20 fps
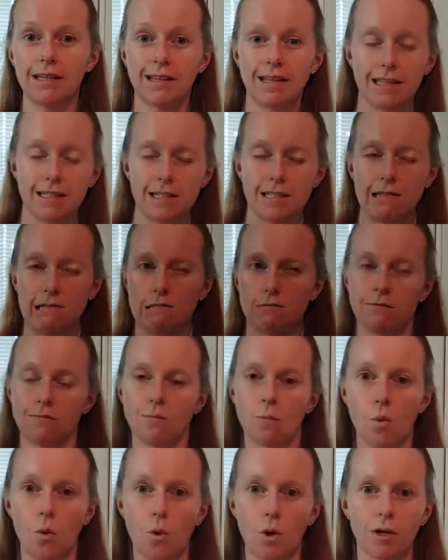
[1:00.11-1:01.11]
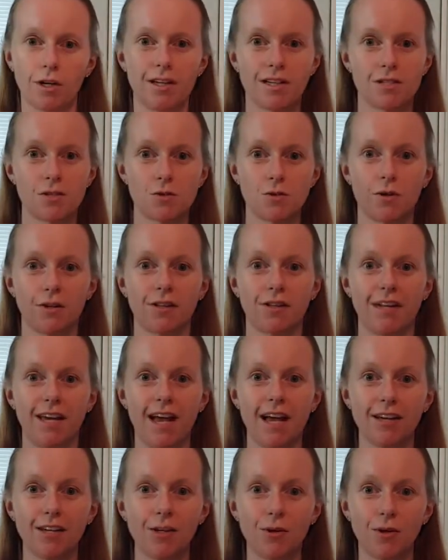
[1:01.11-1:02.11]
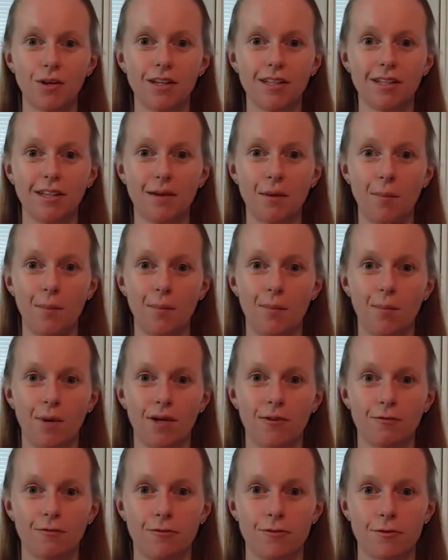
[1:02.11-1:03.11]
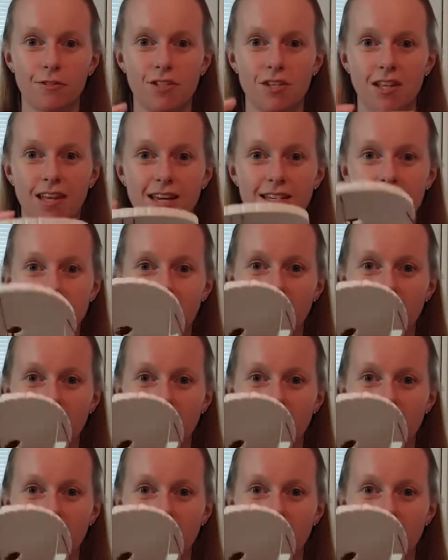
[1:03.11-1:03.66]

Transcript: that's more historically accurate, but for today's